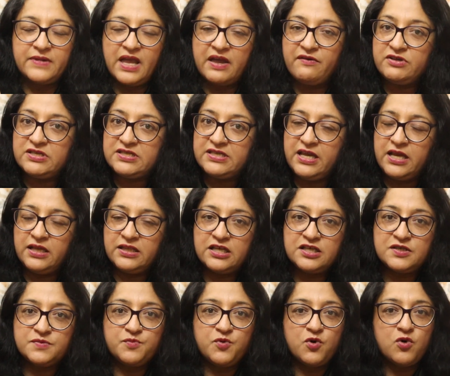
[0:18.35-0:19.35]
I was seeing
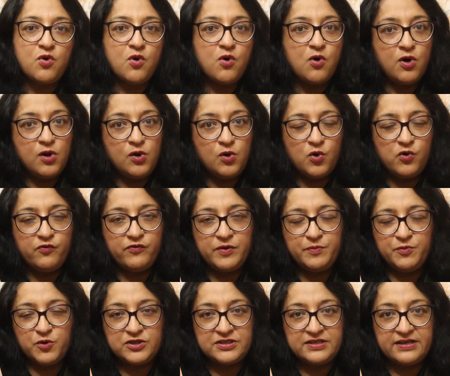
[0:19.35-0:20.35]
this book all over
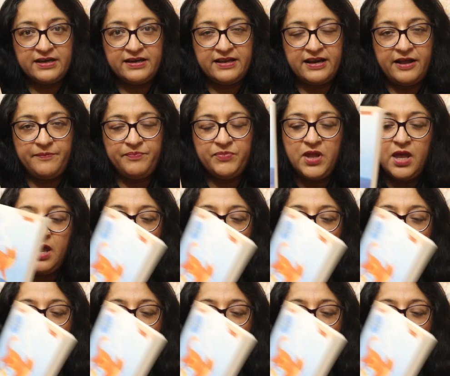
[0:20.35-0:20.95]
Bookstagram